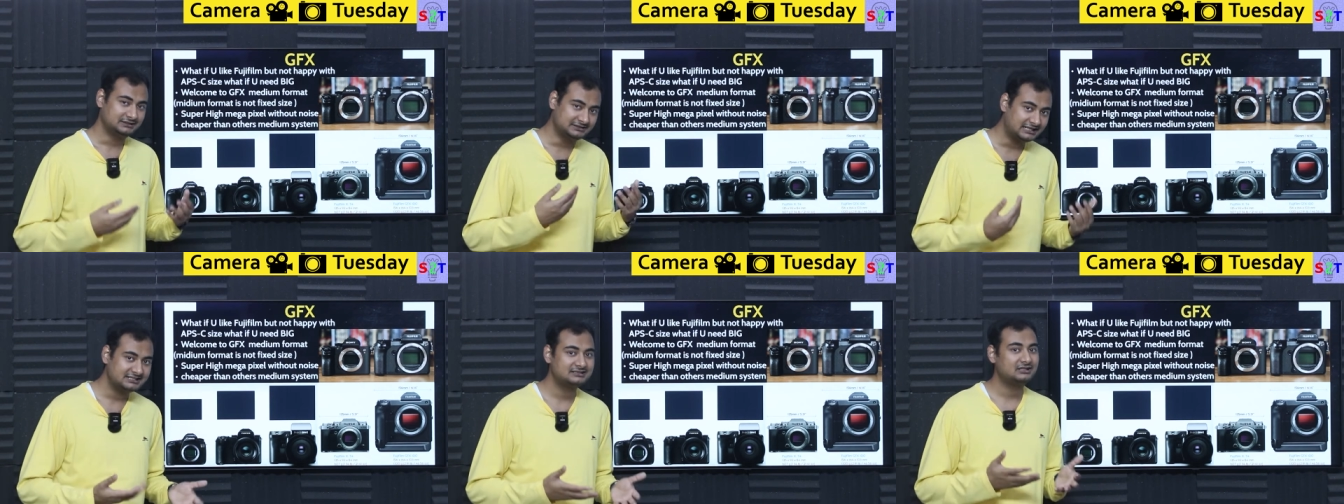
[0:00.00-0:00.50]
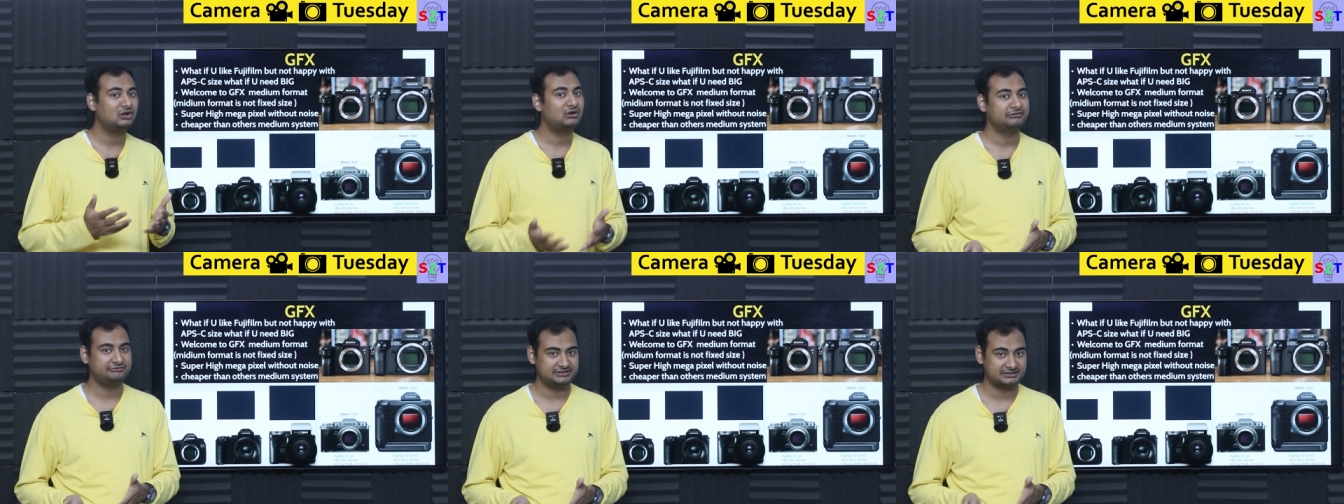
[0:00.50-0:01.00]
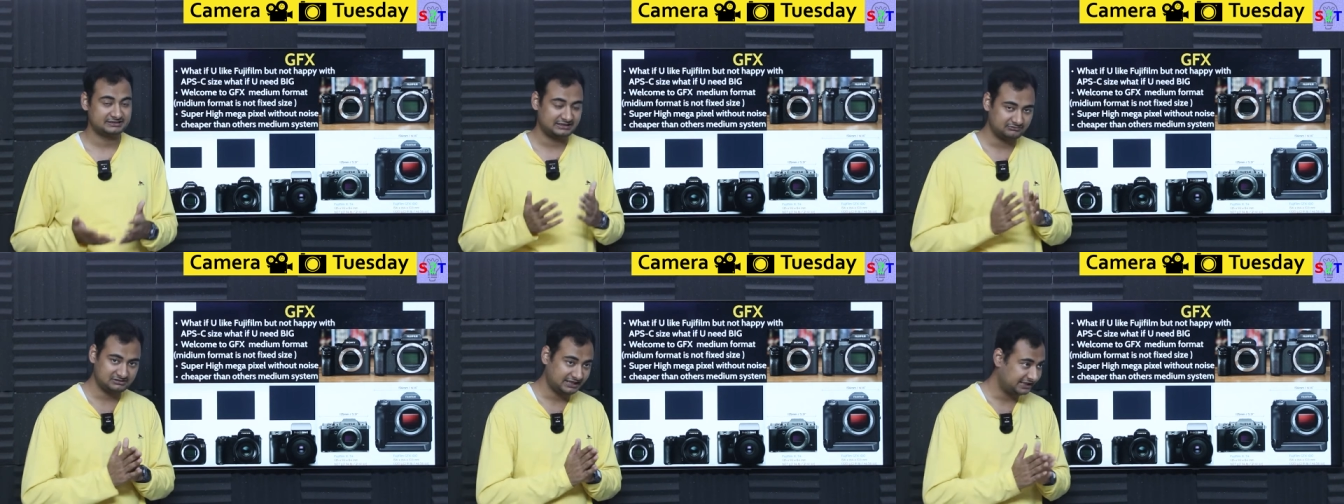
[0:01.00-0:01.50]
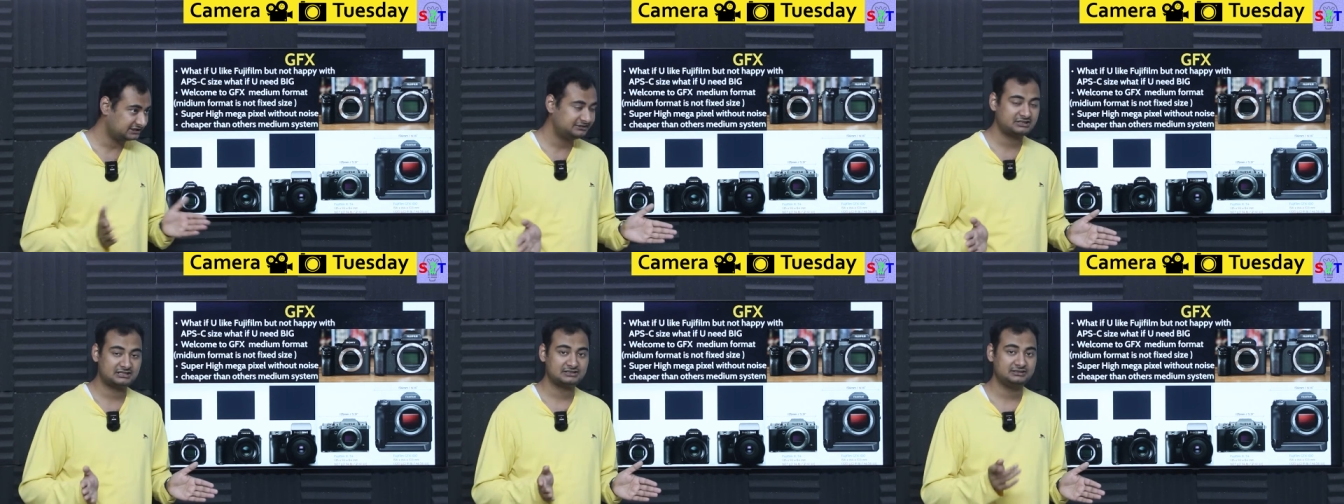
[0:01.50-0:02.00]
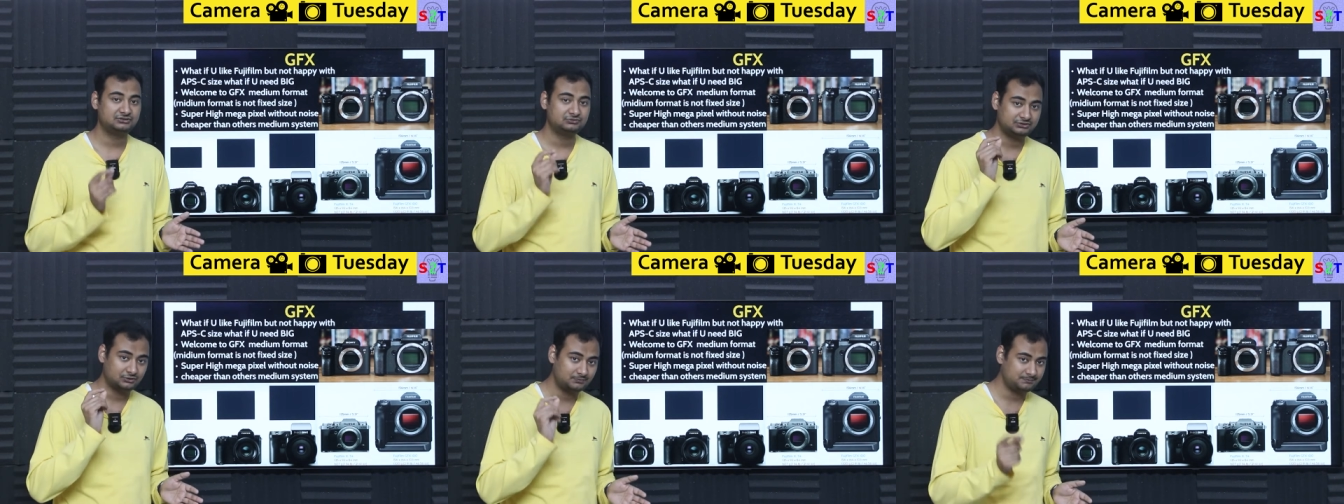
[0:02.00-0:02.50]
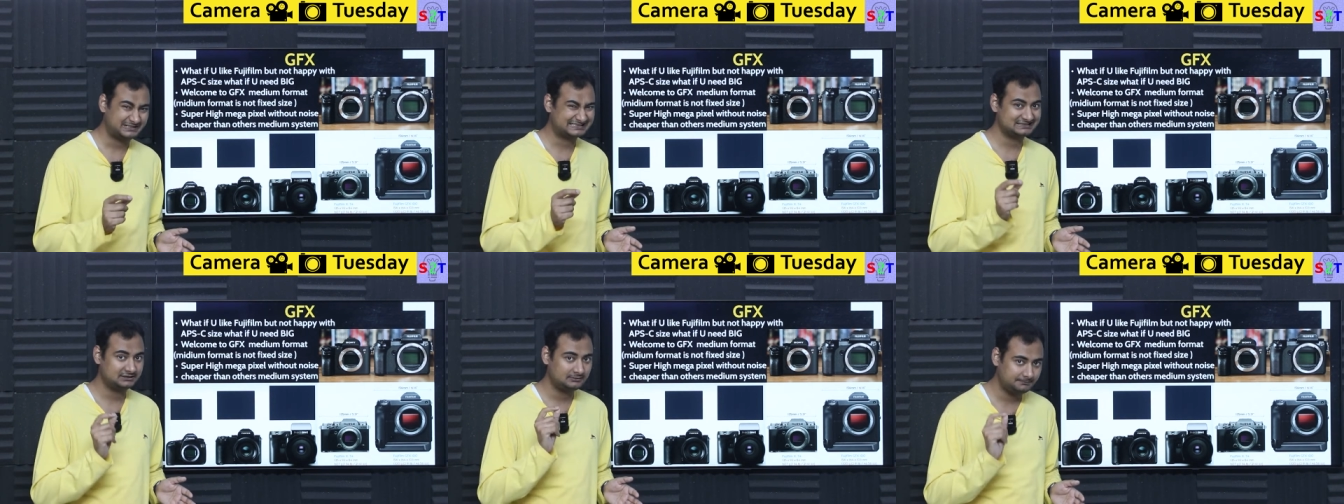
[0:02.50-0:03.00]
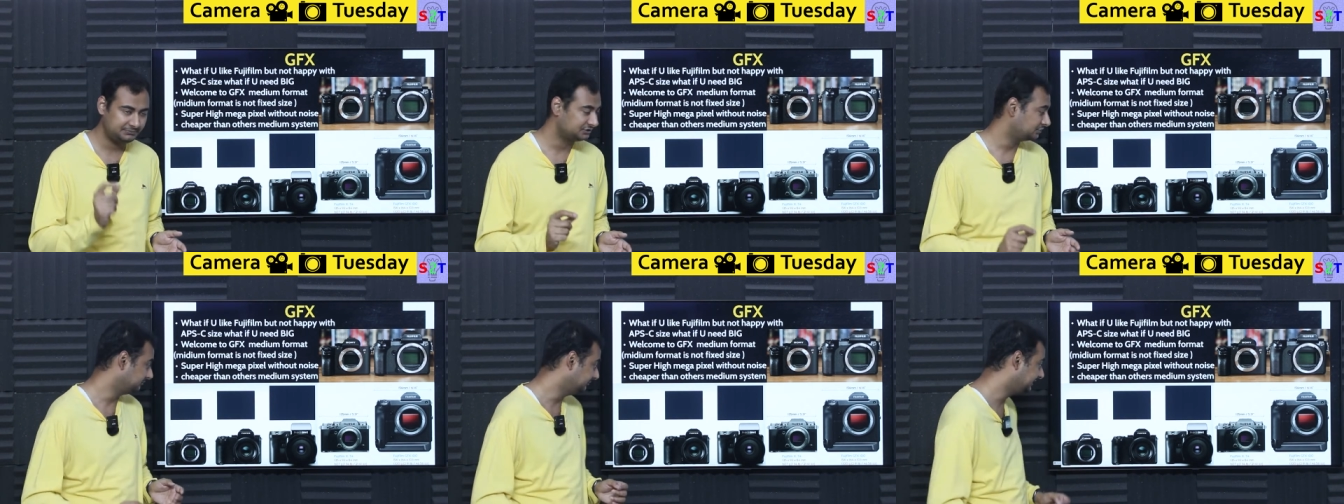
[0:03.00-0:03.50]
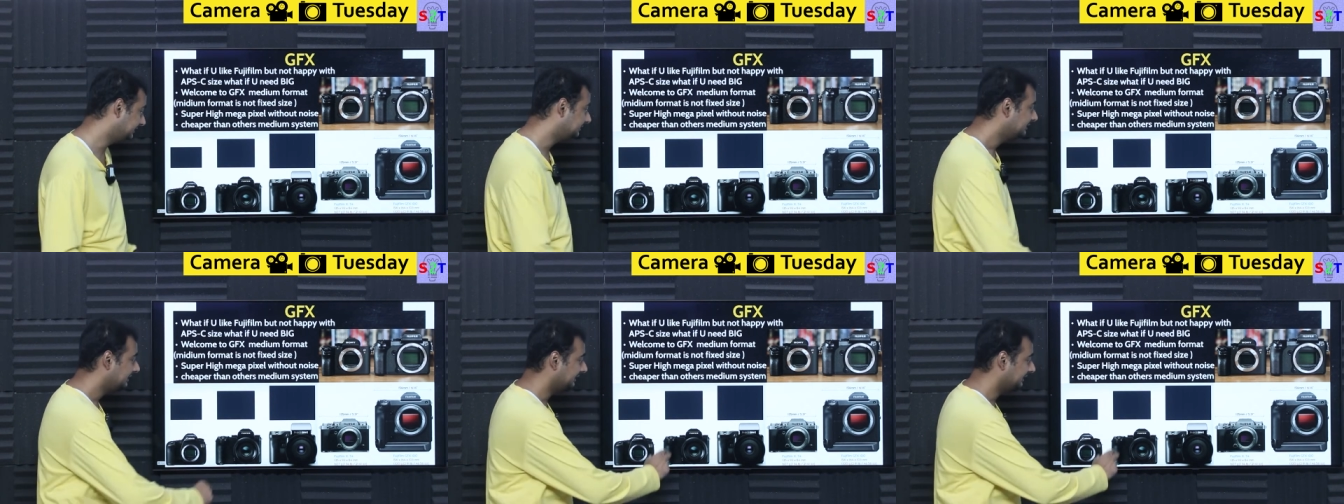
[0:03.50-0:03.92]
That is a law of physics that will directly translate to your pixel pitch. Meaning,